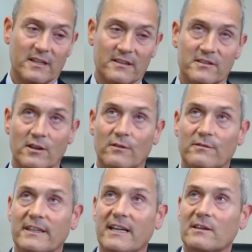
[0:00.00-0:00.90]
And so a
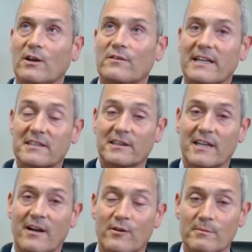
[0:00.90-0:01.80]
VA loan, that's a
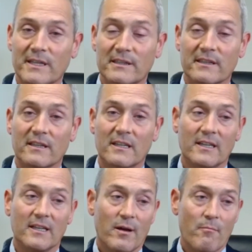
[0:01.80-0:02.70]

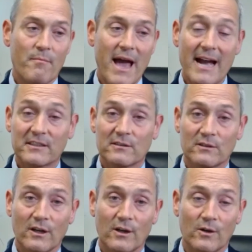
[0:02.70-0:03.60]
government-backed
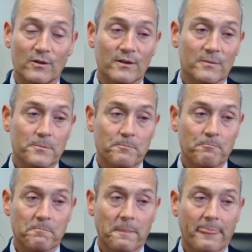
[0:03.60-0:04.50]
loan.
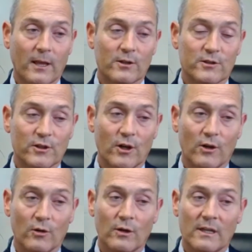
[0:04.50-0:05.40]

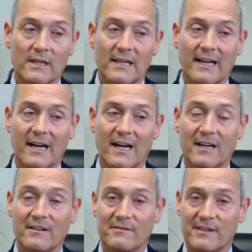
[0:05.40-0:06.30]
So
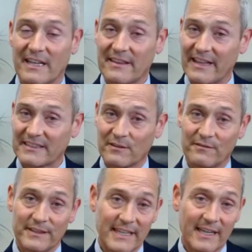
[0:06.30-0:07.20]
that's a
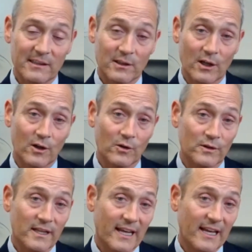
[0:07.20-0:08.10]
VA loan.